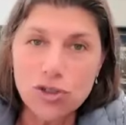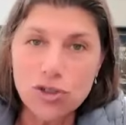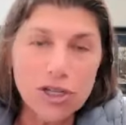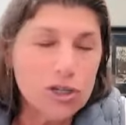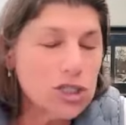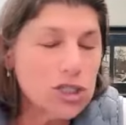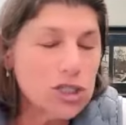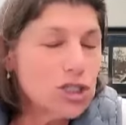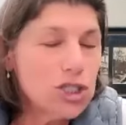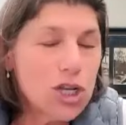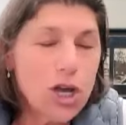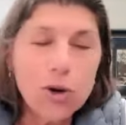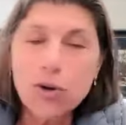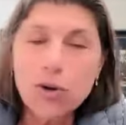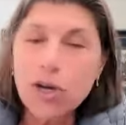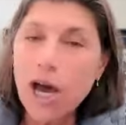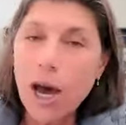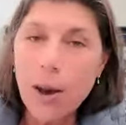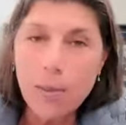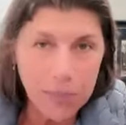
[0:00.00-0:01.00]
There is no
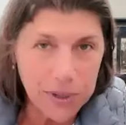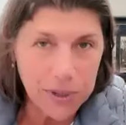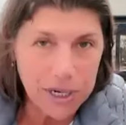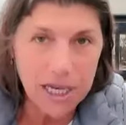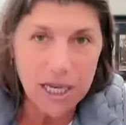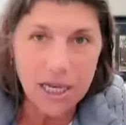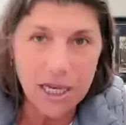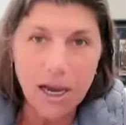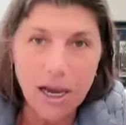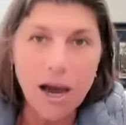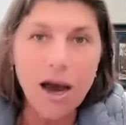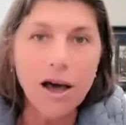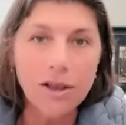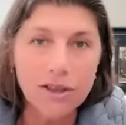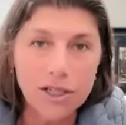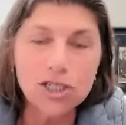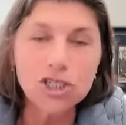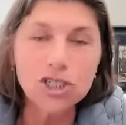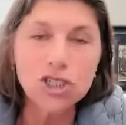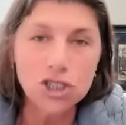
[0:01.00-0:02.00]
company on
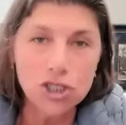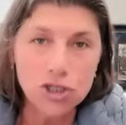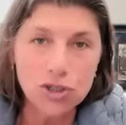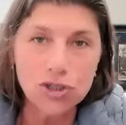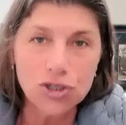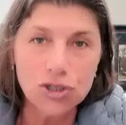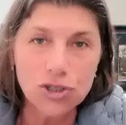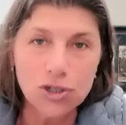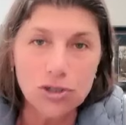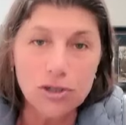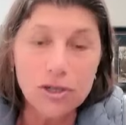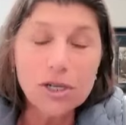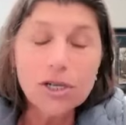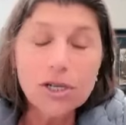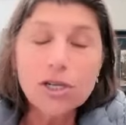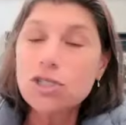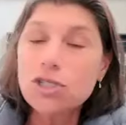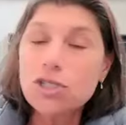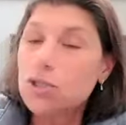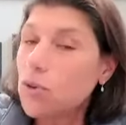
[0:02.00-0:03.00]
this juicer.
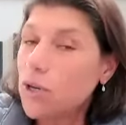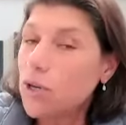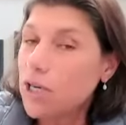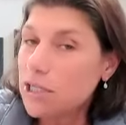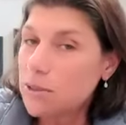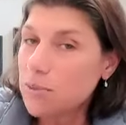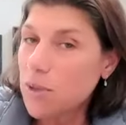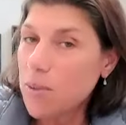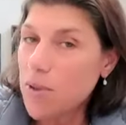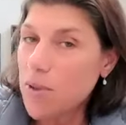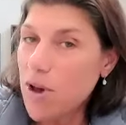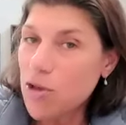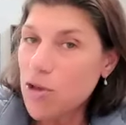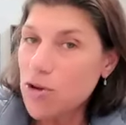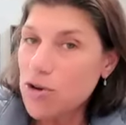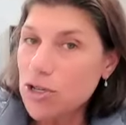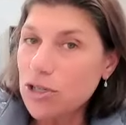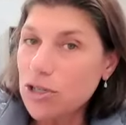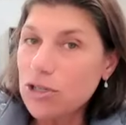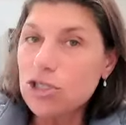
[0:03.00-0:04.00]
So what does my
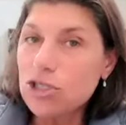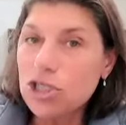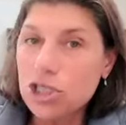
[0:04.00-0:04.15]
mother do?